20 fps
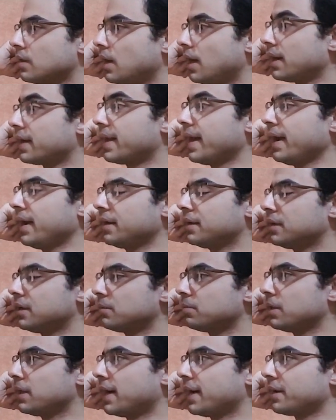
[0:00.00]
Again,
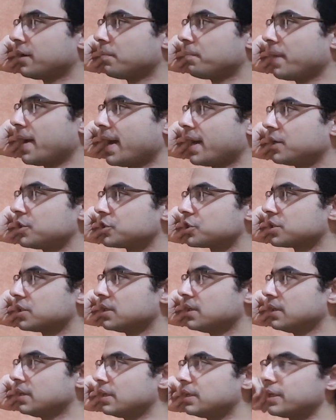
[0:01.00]
double iron bash.
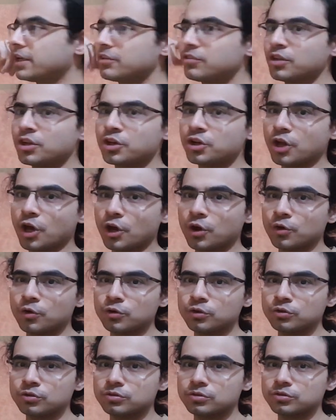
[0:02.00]
Does it
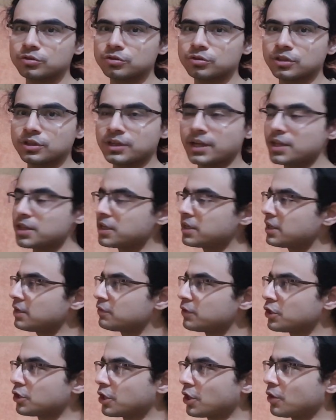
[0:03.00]

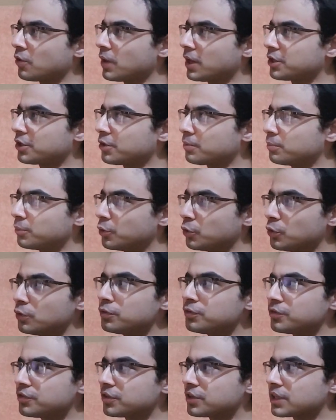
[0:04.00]
even know other
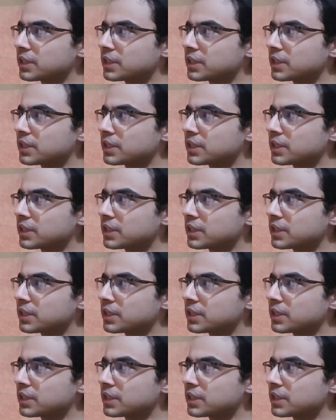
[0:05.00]
moves?